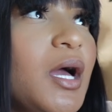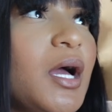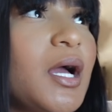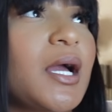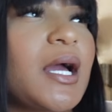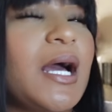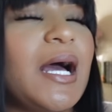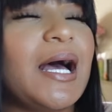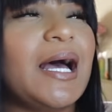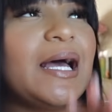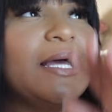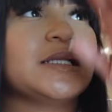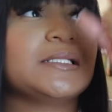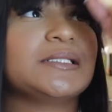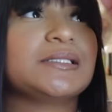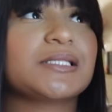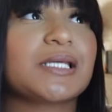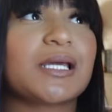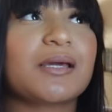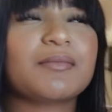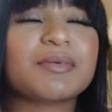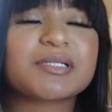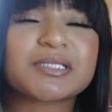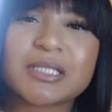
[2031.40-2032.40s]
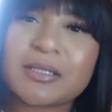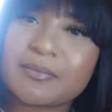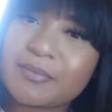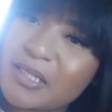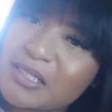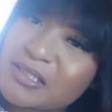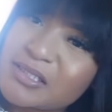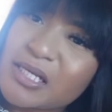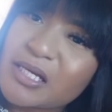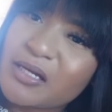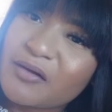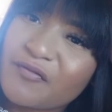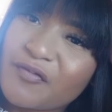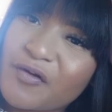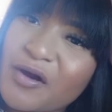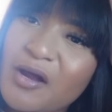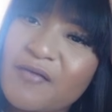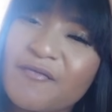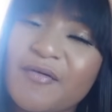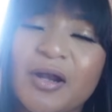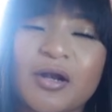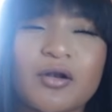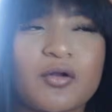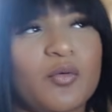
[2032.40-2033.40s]
god damn, this update taking
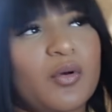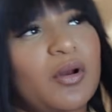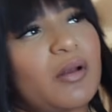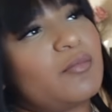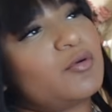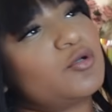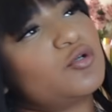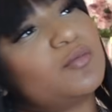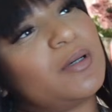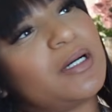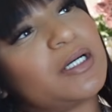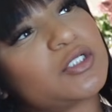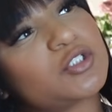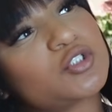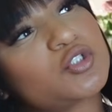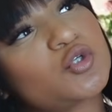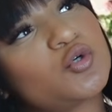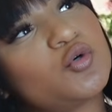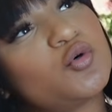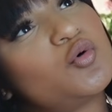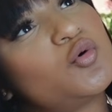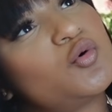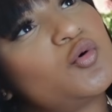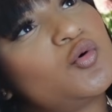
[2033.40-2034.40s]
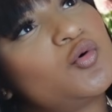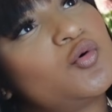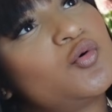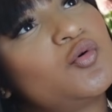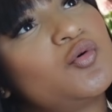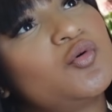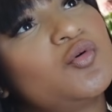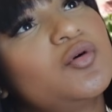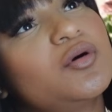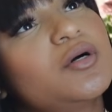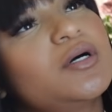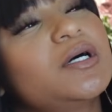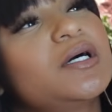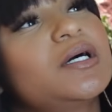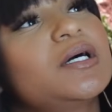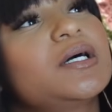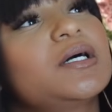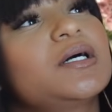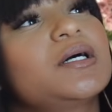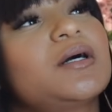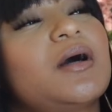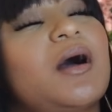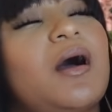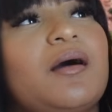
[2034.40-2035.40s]
forever. I don't know what I'm gonna do about school.
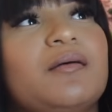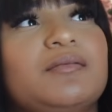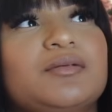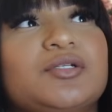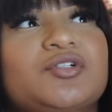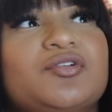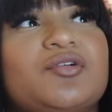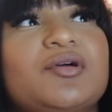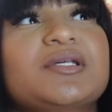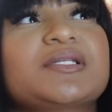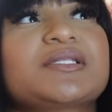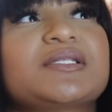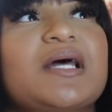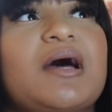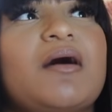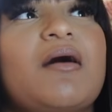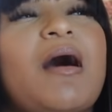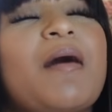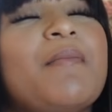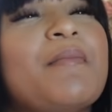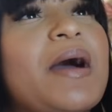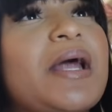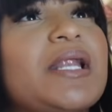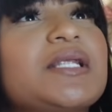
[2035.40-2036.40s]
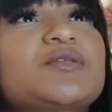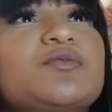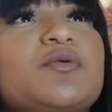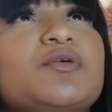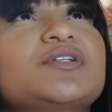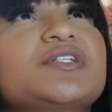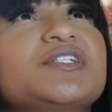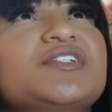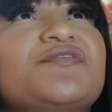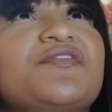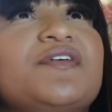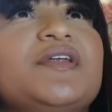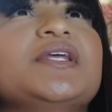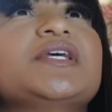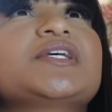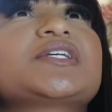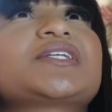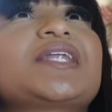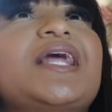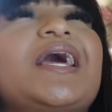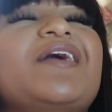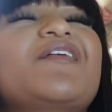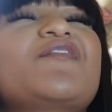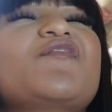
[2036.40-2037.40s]
I'm stressed out. I might as well just
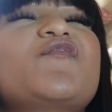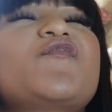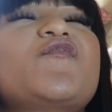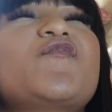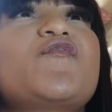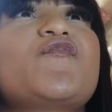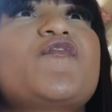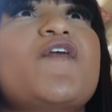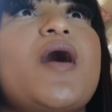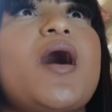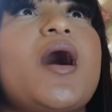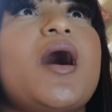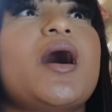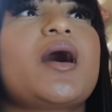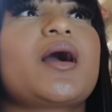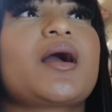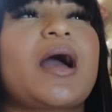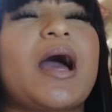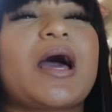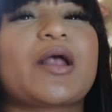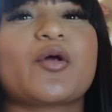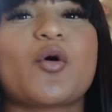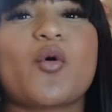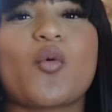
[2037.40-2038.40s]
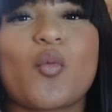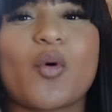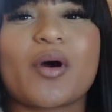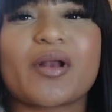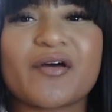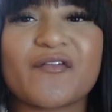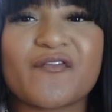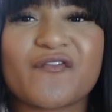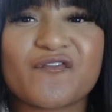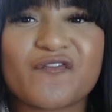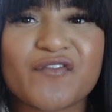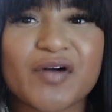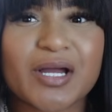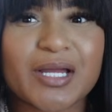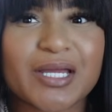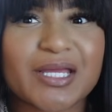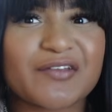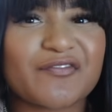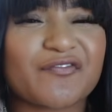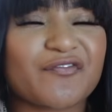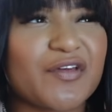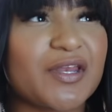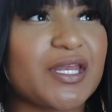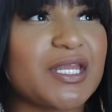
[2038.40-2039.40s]
finish. Like, fuck. I don't want to
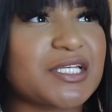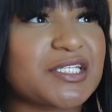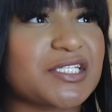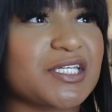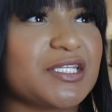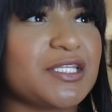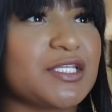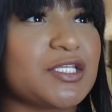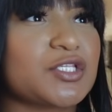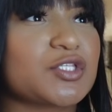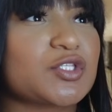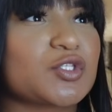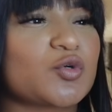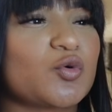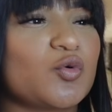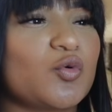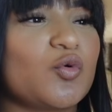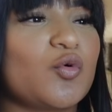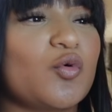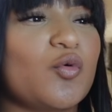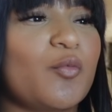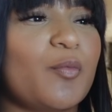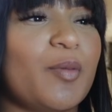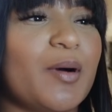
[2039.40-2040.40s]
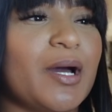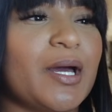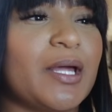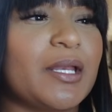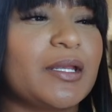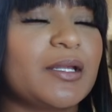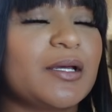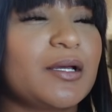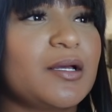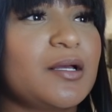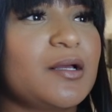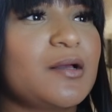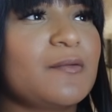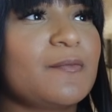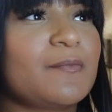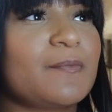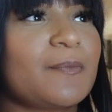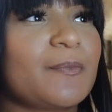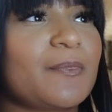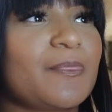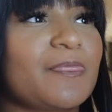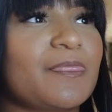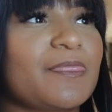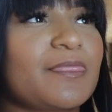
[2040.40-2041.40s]
finish in this school, but
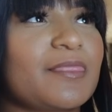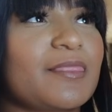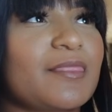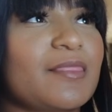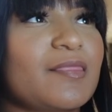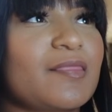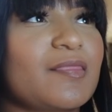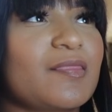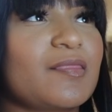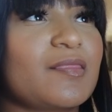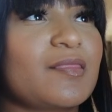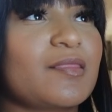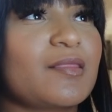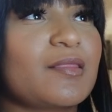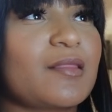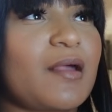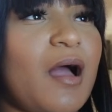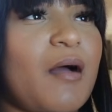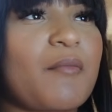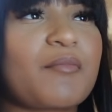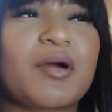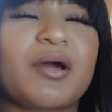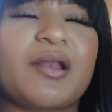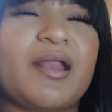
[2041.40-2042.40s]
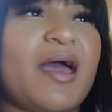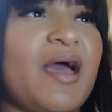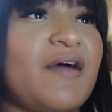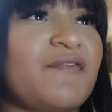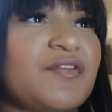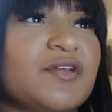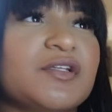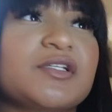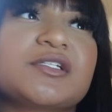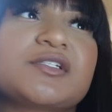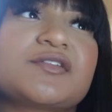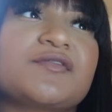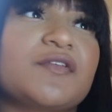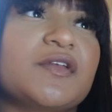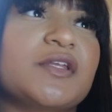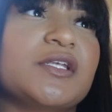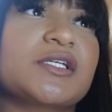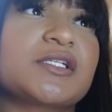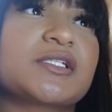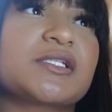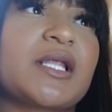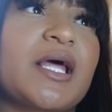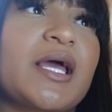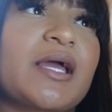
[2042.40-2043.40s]
I'm going to have to just
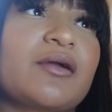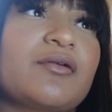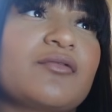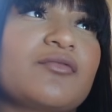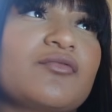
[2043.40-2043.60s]
finish. Like,